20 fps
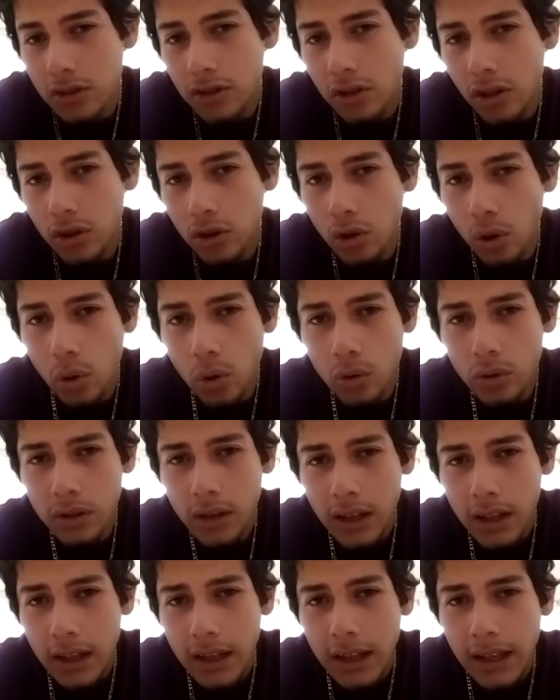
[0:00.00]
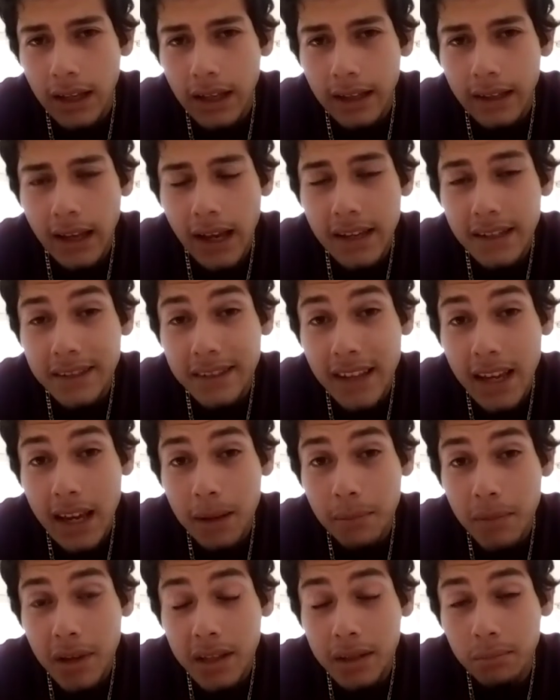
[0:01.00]
a dude that his
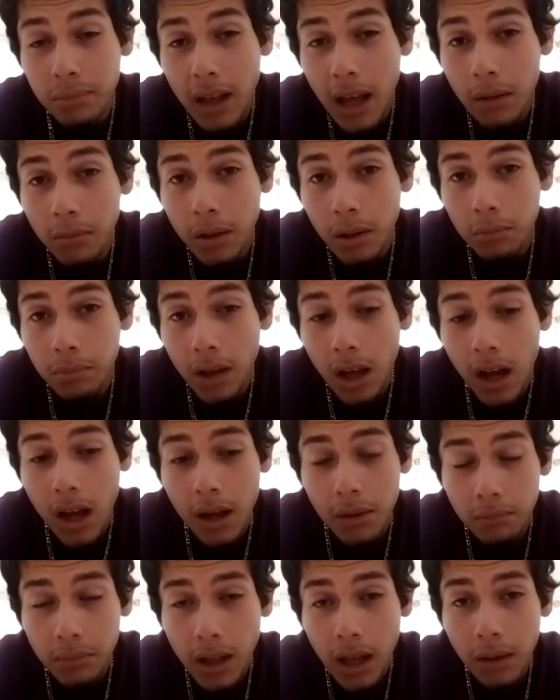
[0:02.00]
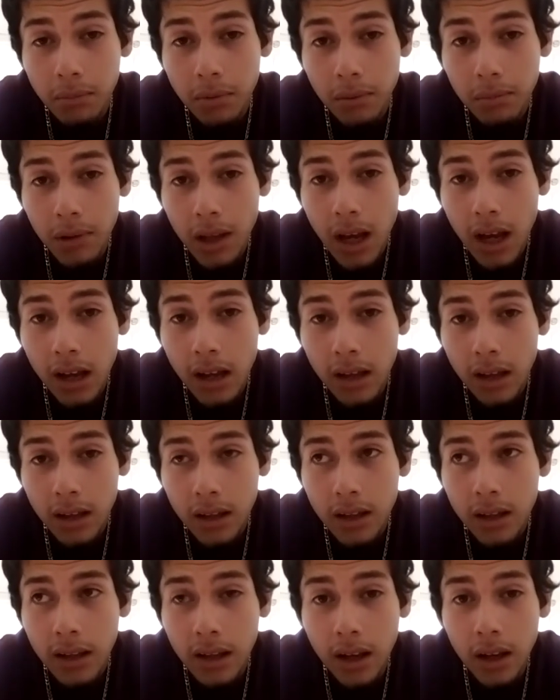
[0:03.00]
name is blah blah blah and blah blah blah,
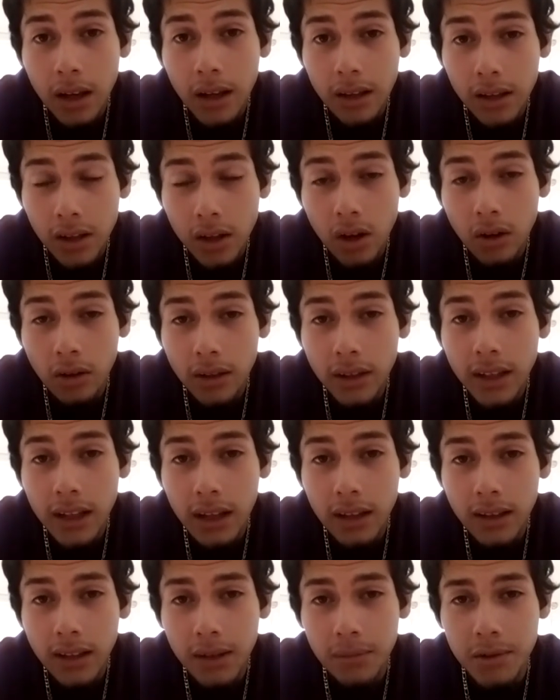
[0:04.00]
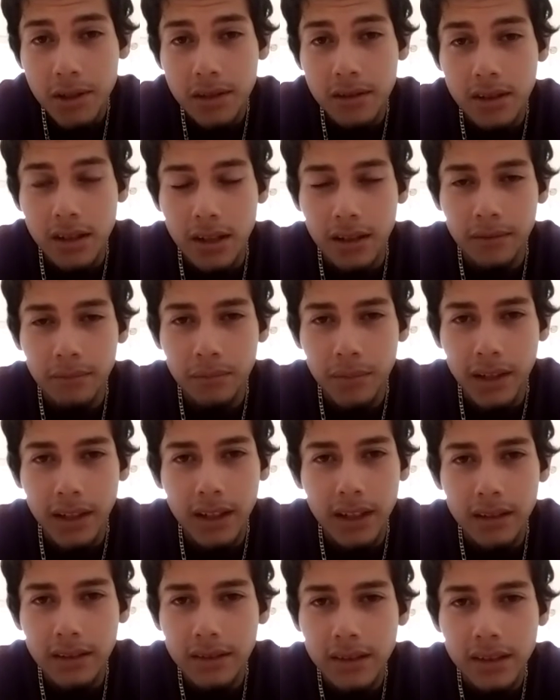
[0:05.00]
kill him and shit.
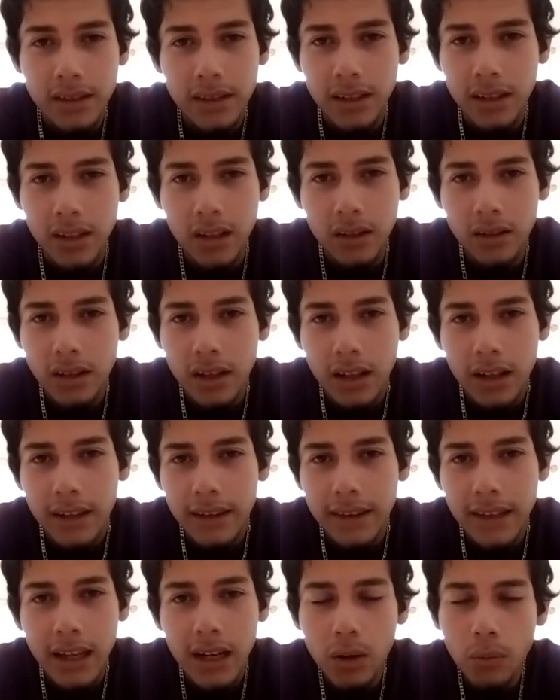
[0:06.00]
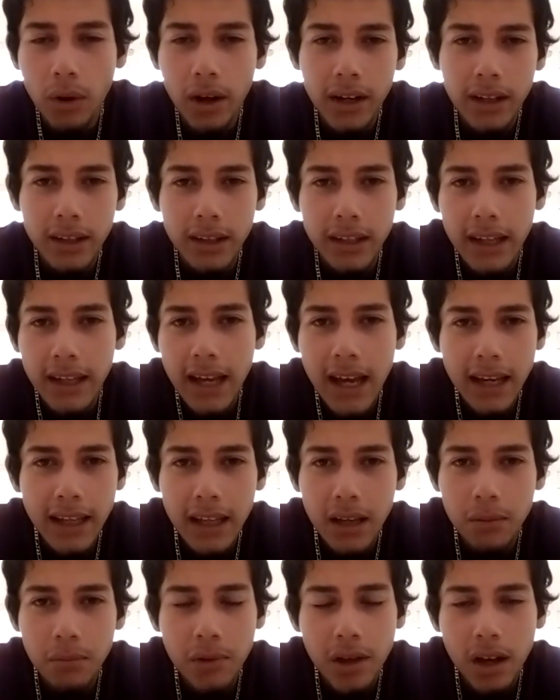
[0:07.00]
Because they didn't want to. They can't
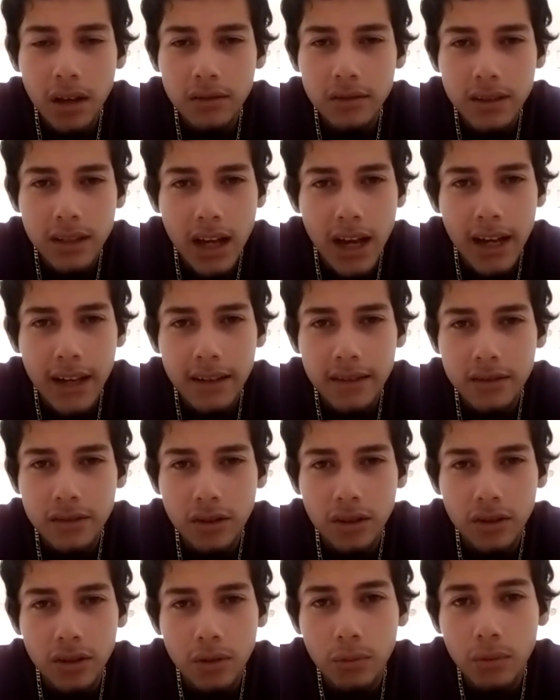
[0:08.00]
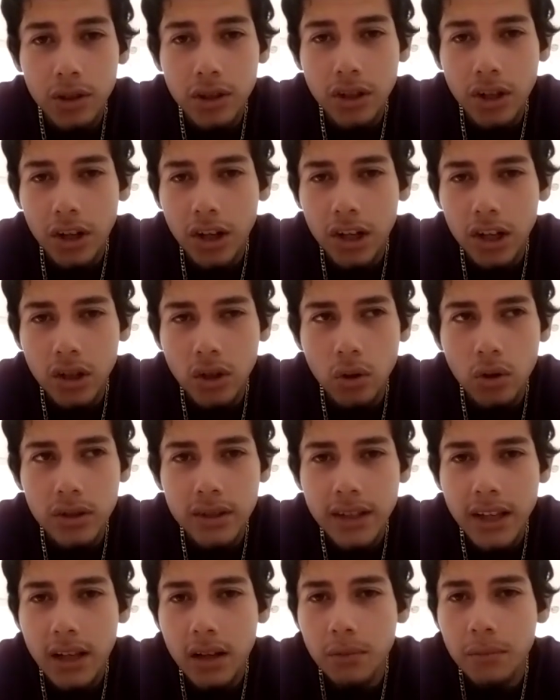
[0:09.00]
kill me outside. So what they're gonna do
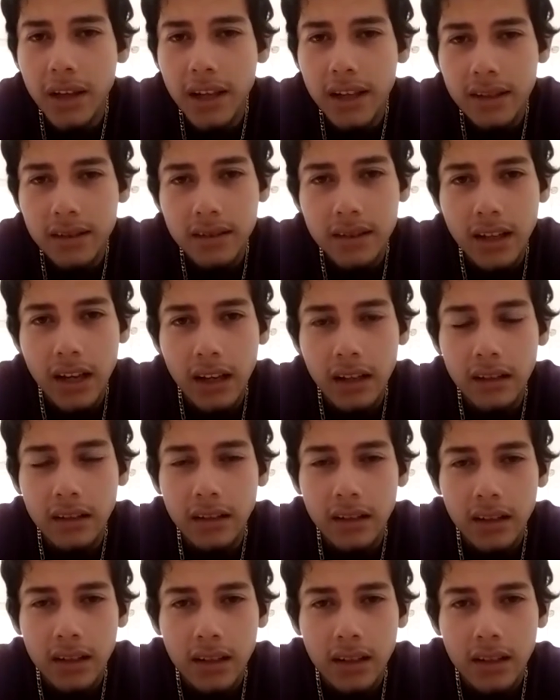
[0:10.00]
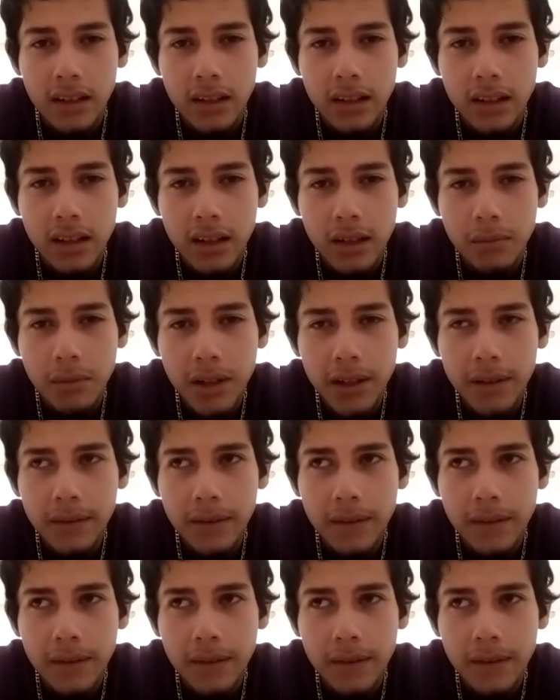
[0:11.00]
is kill me inside. You know what I mean?